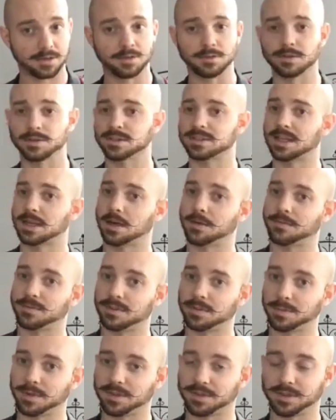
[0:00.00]
You can sign up for
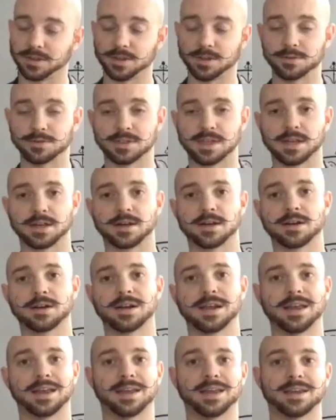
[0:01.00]
the monthly newsletter
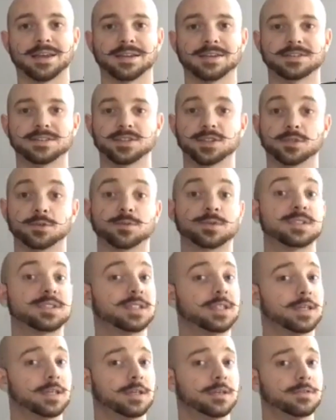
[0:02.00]
and you'll
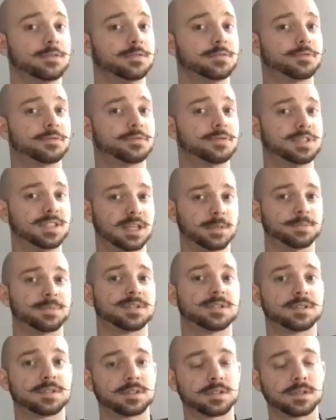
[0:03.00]
receive
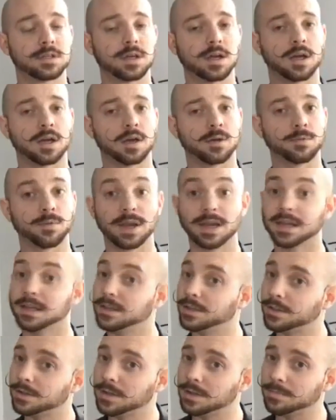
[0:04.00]
tips right
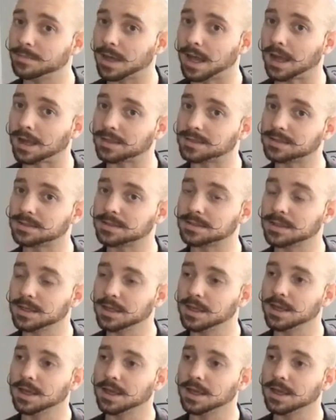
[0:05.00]
in your inbox.